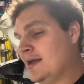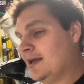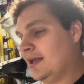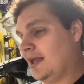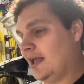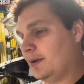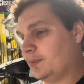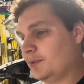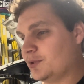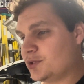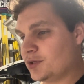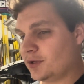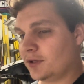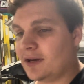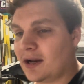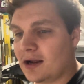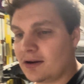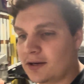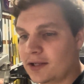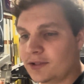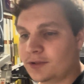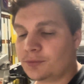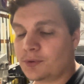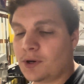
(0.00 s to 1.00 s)
And we took it
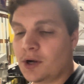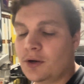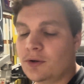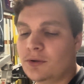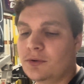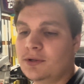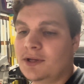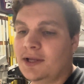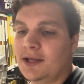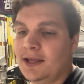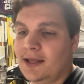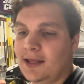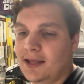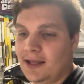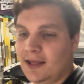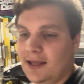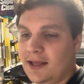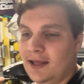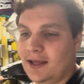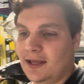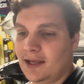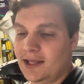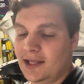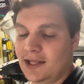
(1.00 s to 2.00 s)
out on the road,
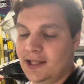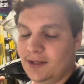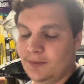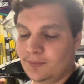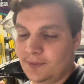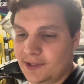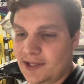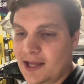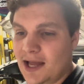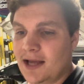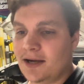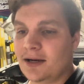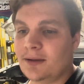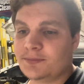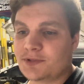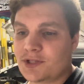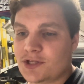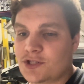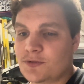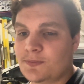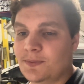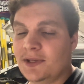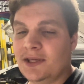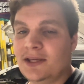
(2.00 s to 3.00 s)
and we got up to
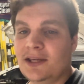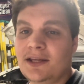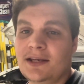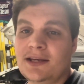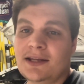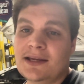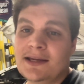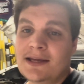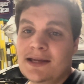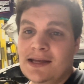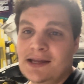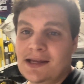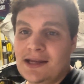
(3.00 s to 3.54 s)
speed.